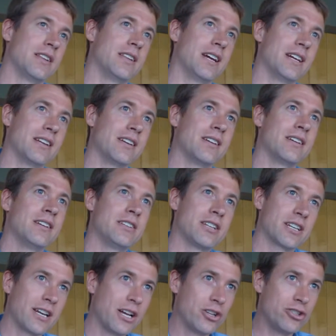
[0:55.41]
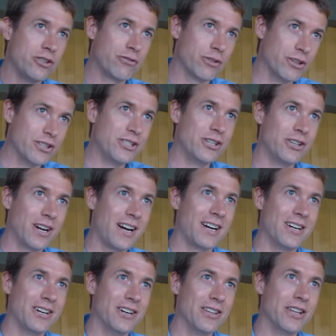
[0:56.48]
that technology frontier
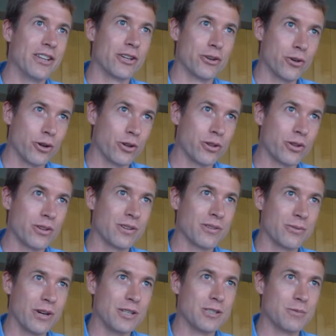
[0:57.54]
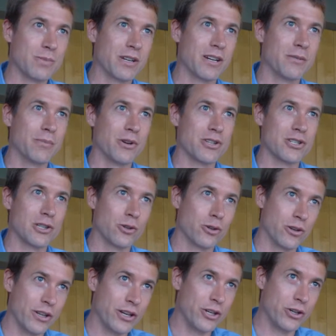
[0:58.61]
higher, and then the growth rates become much
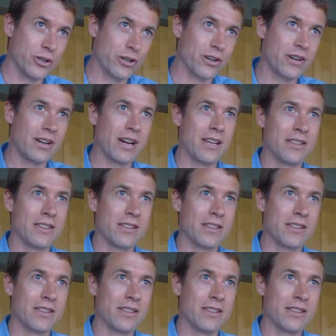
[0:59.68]
slower. Then you're